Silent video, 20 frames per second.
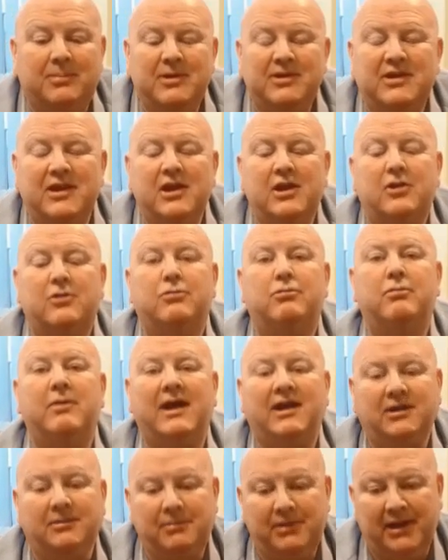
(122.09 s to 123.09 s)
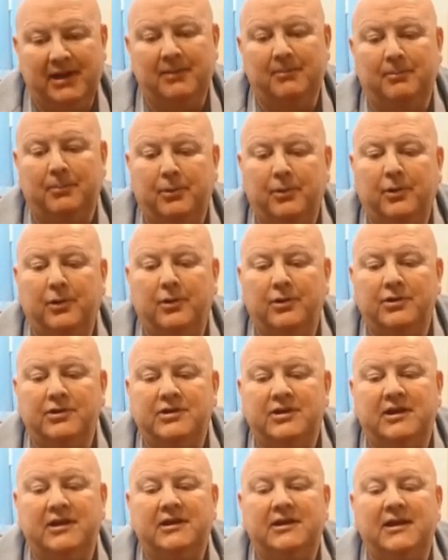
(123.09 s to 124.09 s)
as incredibly
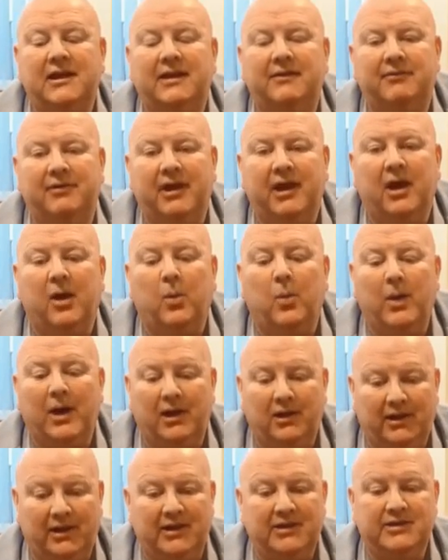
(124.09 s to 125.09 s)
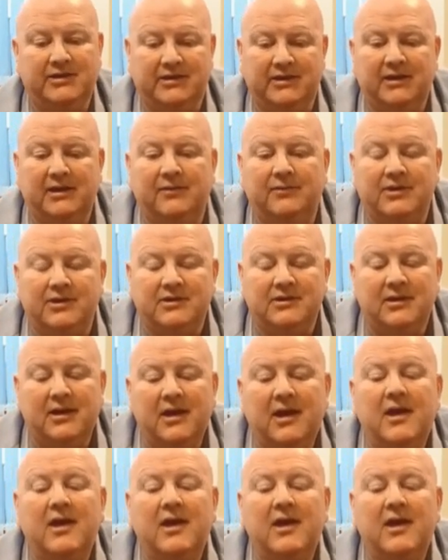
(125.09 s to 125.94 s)
important in delivering a well-led service.